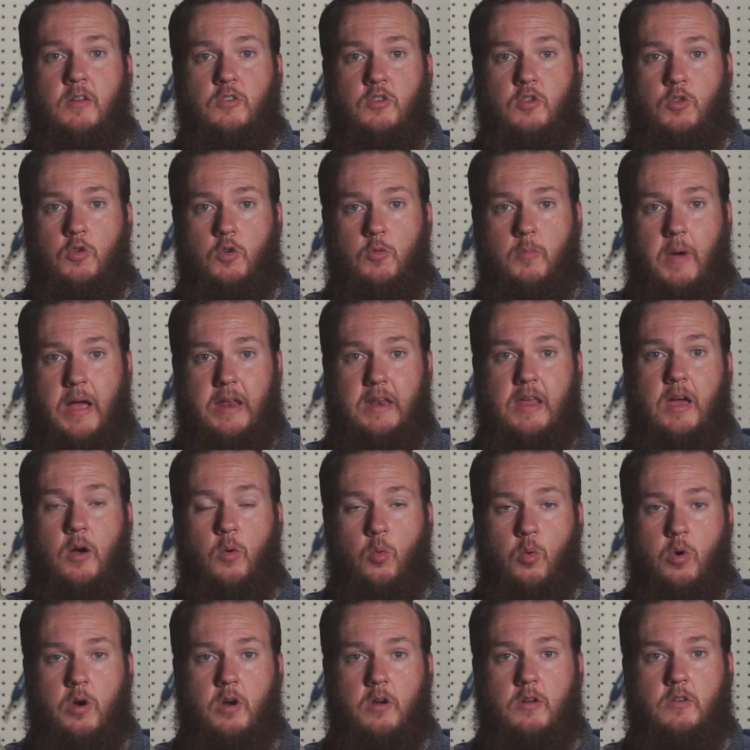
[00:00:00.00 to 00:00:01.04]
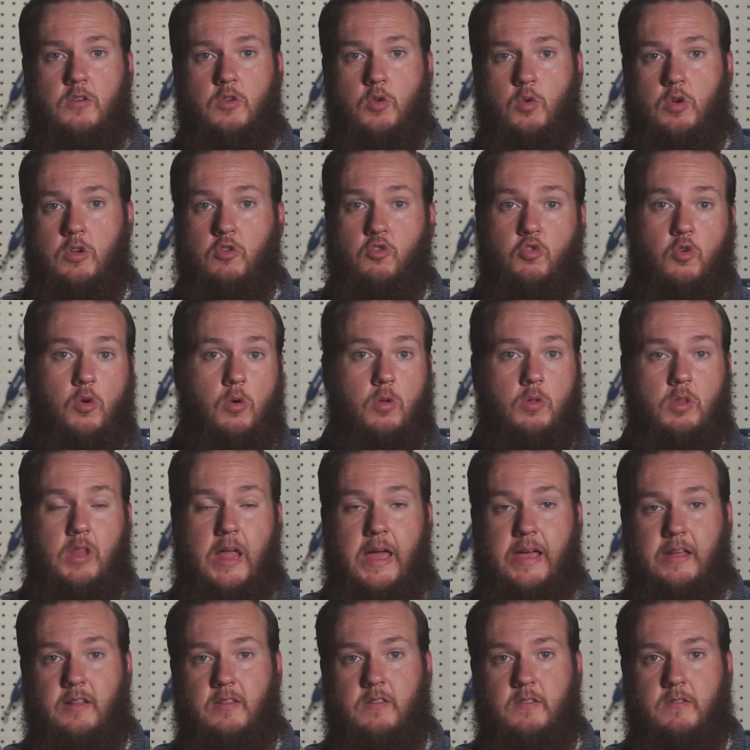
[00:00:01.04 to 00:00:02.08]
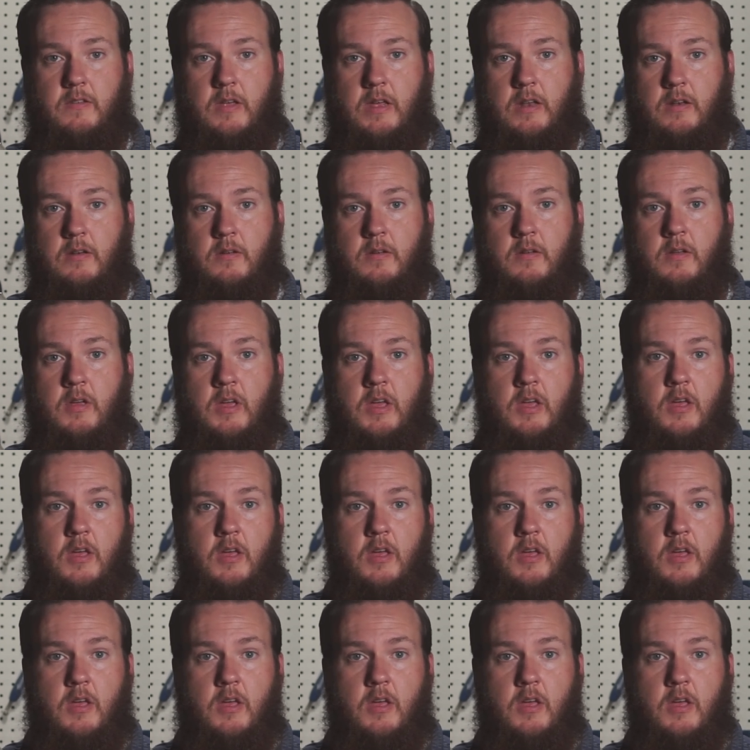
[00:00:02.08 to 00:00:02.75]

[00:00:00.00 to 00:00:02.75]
to my network to control lights and